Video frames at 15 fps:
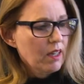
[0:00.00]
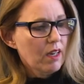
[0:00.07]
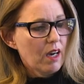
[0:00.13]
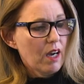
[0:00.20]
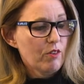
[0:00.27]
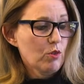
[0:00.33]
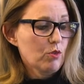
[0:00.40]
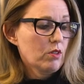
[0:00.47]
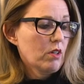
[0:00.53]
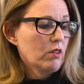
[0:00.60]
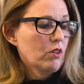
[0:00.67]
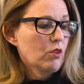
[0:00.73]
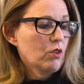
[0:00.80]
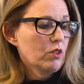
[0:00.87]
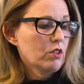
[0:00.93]
I've also
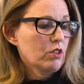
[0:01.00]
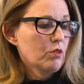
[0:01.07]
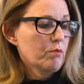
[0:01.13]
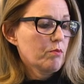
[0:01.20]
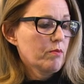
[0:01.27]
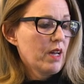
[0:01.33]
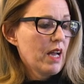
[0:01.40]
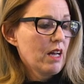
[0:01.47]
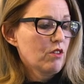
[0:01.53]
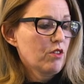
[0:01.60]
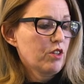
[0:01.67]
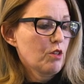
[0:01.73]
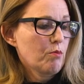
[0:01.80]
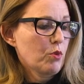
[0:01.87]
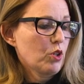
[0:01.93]
got some
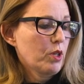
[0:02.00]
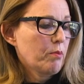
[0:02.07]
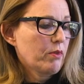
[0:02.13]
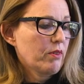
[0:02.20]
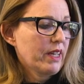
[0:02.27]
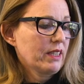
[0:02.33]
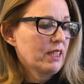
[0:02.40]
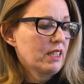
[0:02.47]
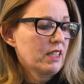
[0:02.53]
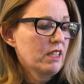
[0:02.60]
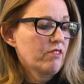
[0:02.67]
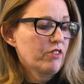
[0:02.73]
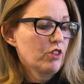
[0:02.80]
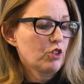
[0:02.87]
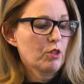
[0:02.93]
Healthy Boy brand
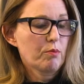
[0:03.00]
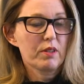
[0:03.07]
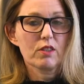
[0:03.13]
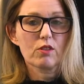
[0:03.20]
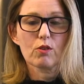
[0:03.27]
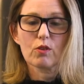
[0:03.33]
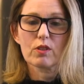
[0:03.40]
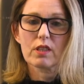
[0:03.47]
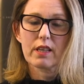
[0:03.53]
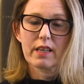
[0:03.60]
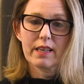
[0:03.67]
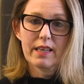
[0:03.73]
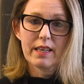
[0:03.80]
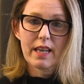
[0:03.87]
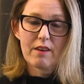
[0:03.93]
seafood dipping sauce.
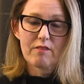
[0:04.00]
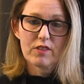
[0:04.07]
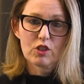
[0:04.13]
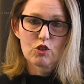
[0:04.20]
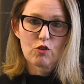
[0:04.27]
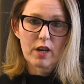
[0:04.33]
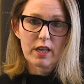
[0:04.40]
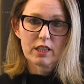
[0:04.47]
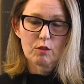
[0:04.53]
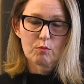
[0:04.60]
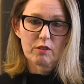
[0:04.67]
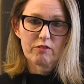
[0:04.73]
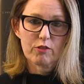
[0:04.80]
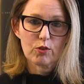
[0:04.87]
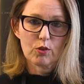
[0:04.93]
Never tried it
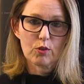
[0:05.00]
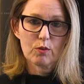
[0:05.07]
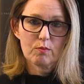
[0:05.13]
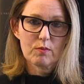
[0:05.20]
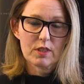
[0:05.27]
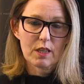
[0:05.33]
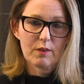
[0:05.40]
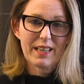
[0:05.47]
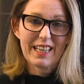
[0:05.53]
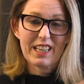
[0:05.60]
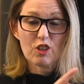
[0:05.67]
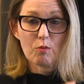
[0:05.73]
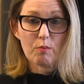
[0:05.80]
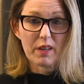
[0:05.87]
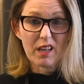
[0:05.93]
before, so in a
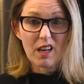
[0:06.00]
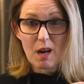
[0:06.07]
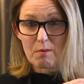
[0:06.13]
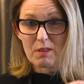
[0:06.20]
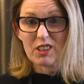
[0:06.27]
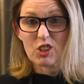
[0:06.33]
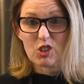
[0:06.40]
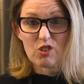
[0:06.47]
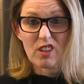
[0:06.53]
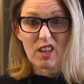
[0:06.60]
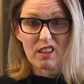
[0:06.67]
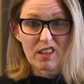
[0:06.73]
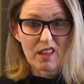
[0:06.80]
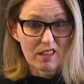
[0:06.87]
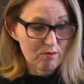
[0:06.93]
little bit I'm going to
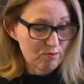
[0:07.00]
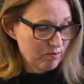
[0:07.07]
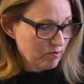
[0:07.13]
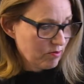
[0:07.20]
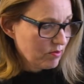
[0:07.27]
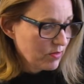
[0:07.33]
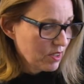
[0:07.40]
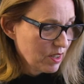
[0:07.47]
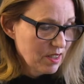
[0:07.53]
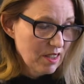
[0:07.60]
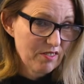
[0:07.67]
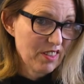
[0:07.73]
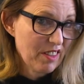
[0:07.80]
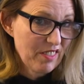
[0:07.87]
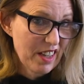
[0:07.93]
try that because
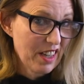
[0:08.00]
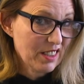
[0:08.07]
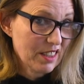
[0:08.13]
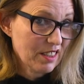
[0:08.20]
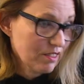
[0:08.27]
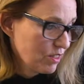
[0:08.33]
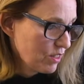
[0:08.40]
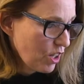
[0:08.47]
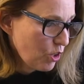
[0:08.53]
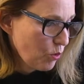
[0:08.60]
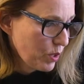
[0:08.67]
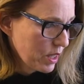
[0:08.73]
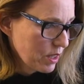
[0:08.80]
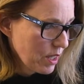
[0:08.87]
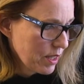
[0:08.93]
I've never had it. Don't know
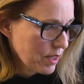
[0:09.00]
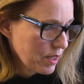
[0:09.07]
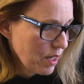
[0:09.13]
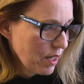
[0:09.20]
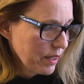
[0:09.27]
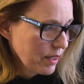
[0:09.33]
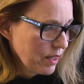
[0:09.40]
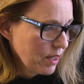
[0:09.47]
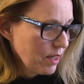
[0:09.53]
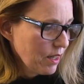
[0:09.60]
what it tastes like.